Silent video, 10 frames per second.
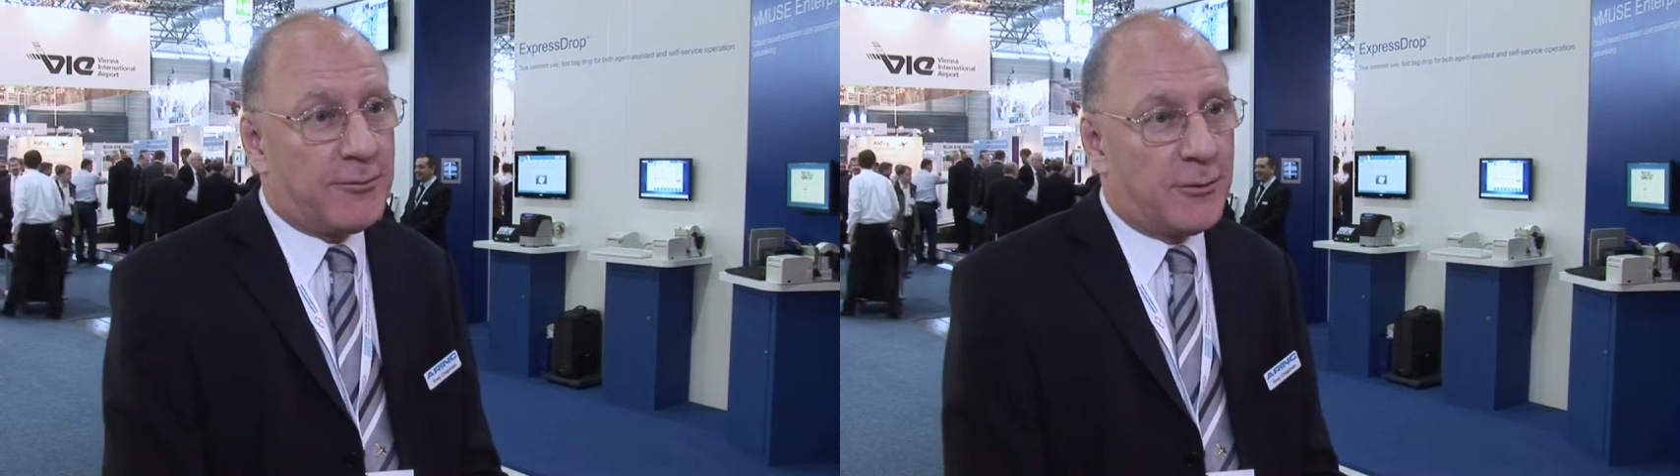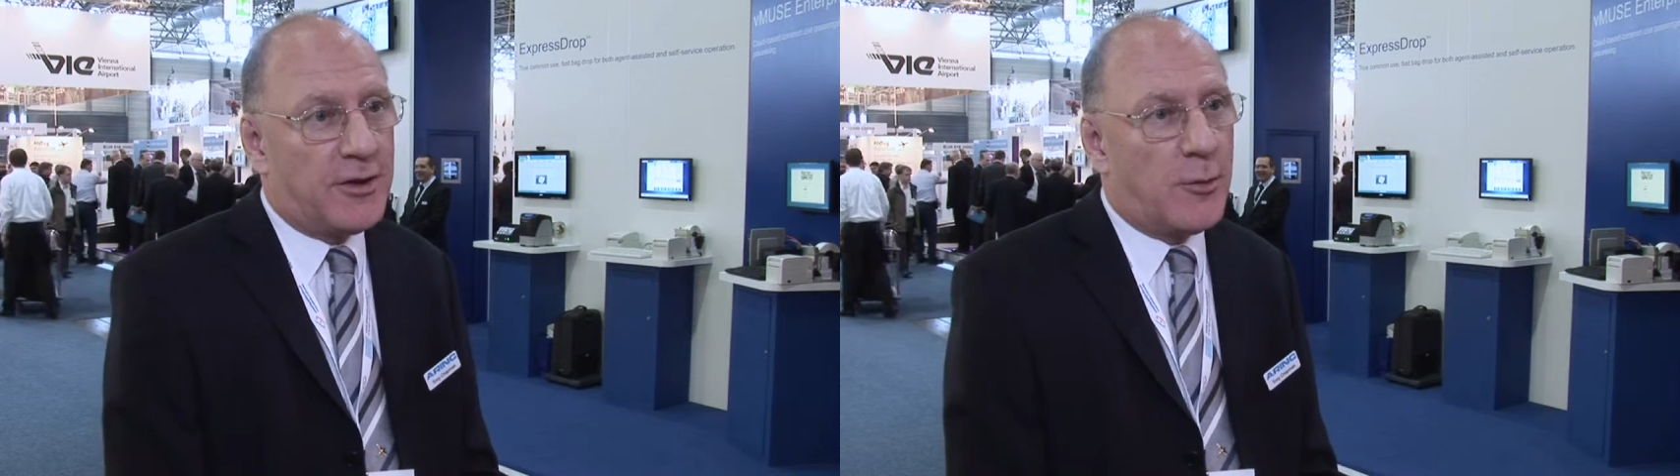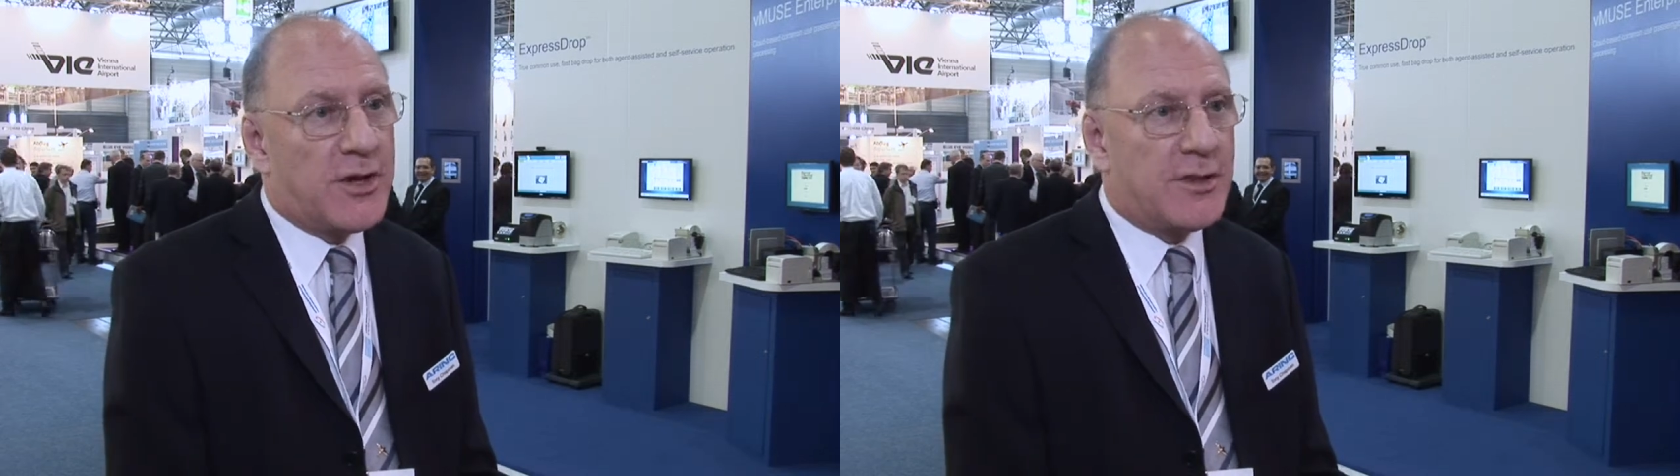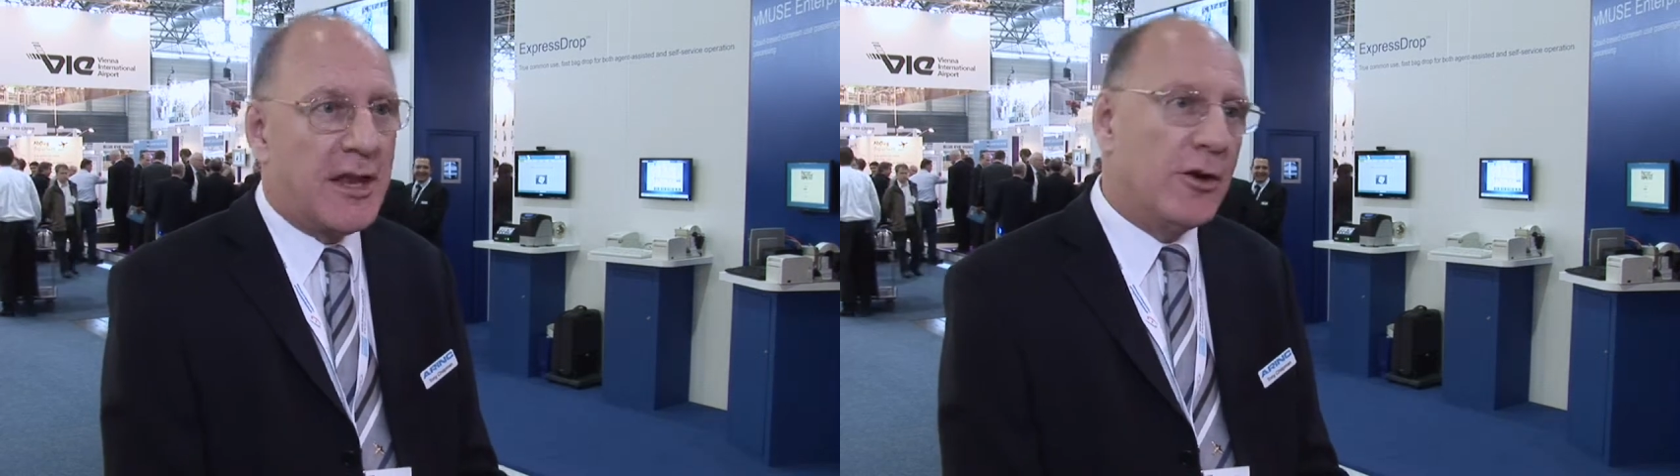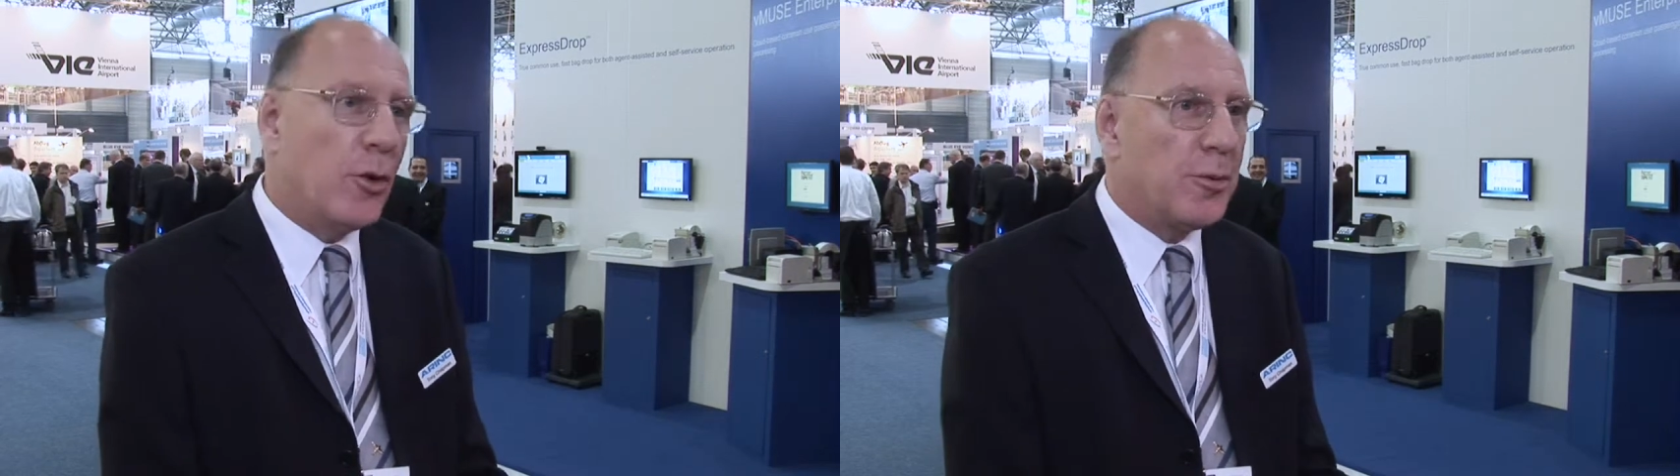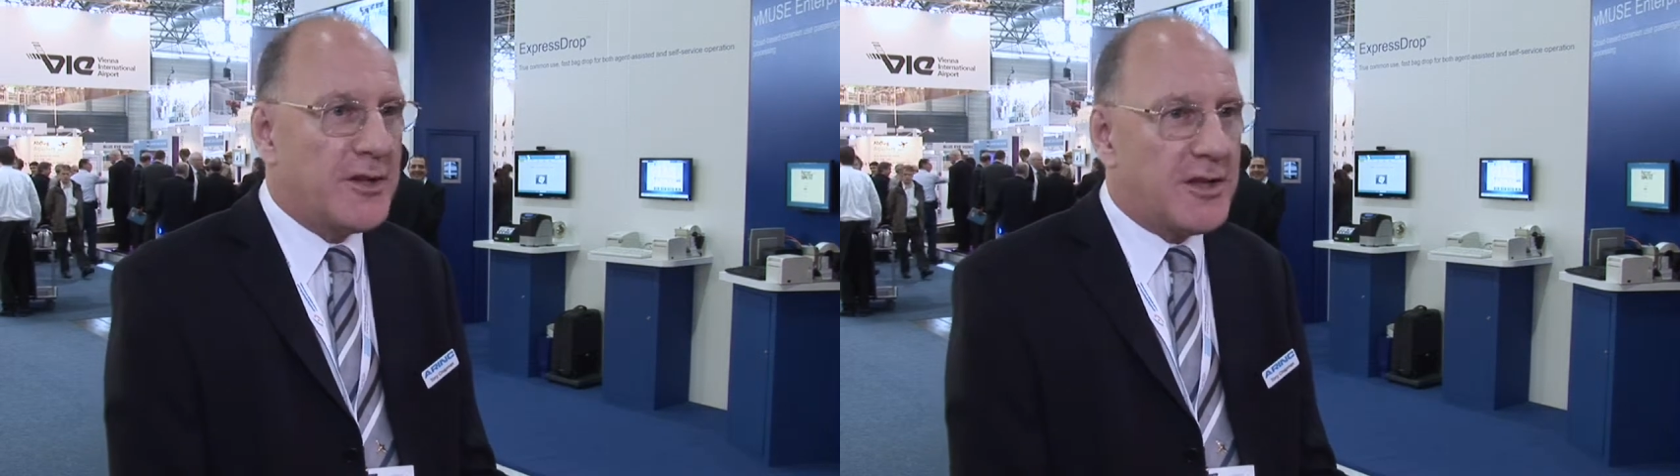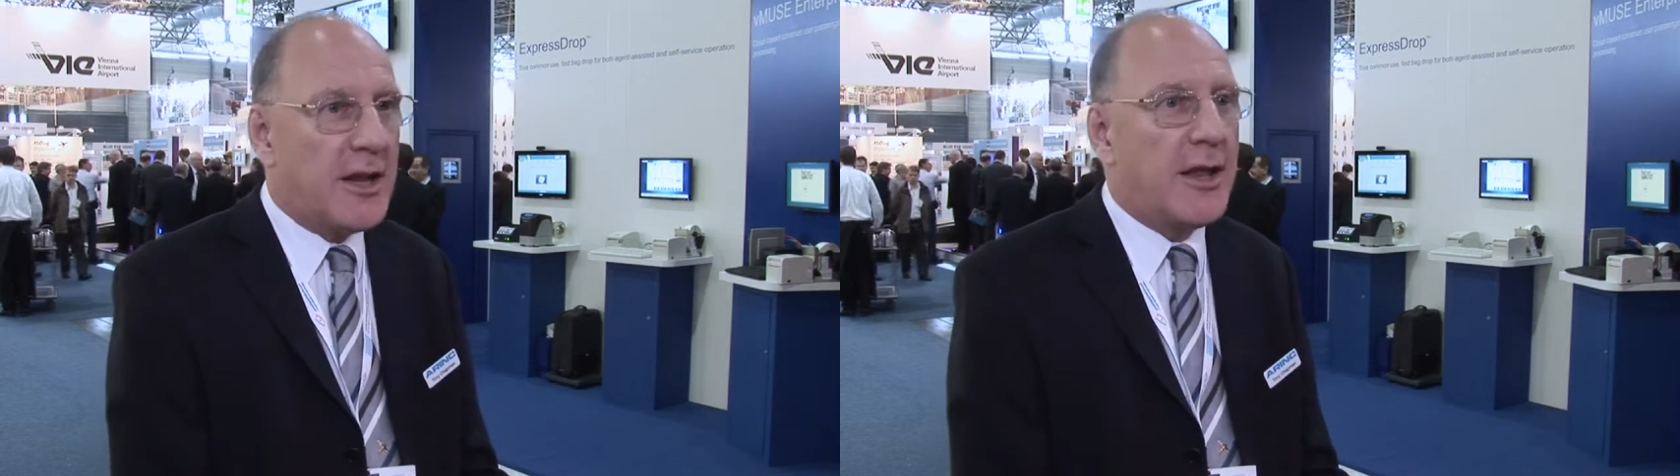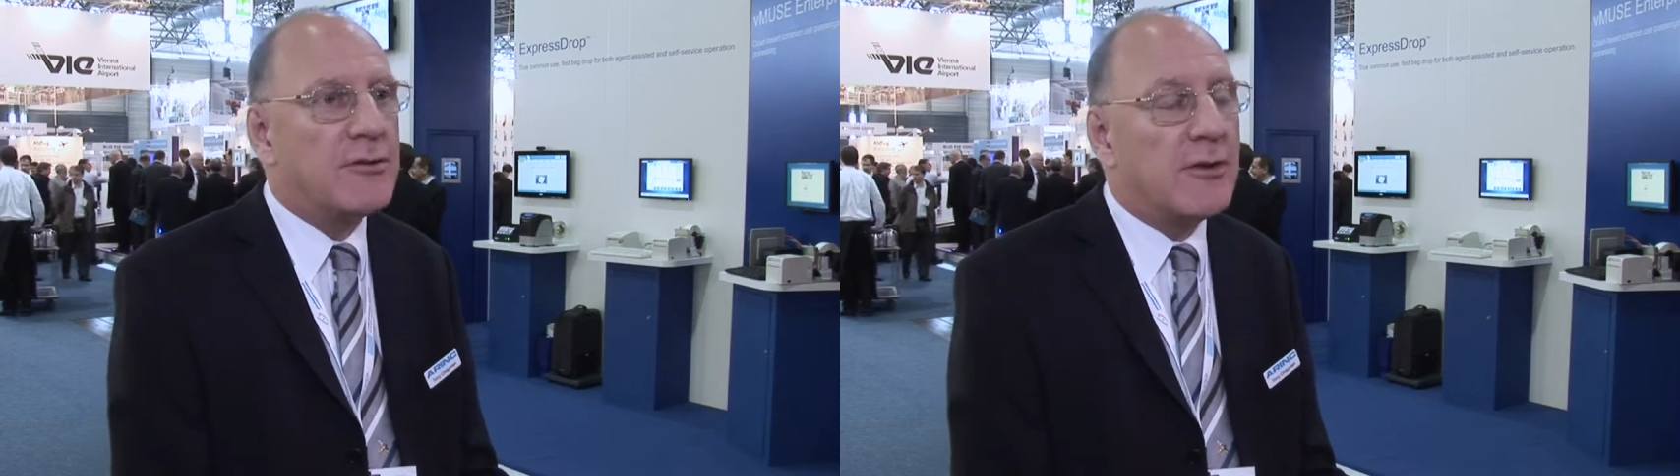different that we can then incorporate in our next